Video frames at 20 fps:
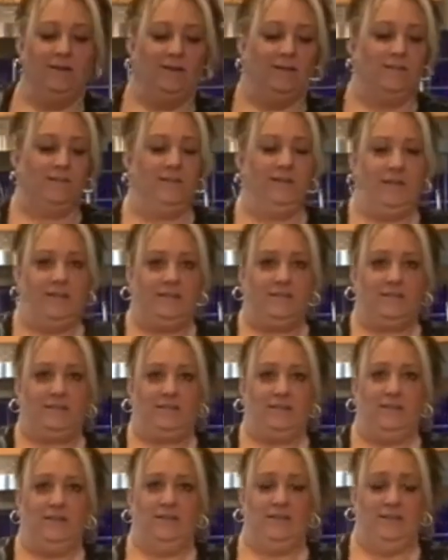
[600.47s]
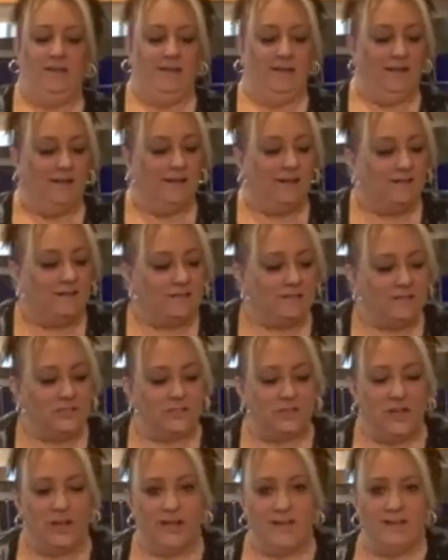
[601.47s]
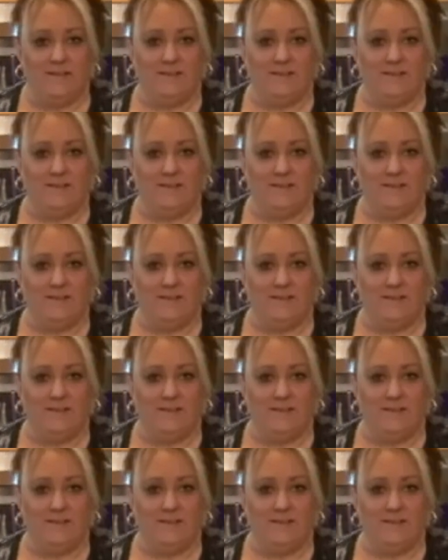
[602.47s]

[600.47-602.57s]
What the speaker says: This is a giant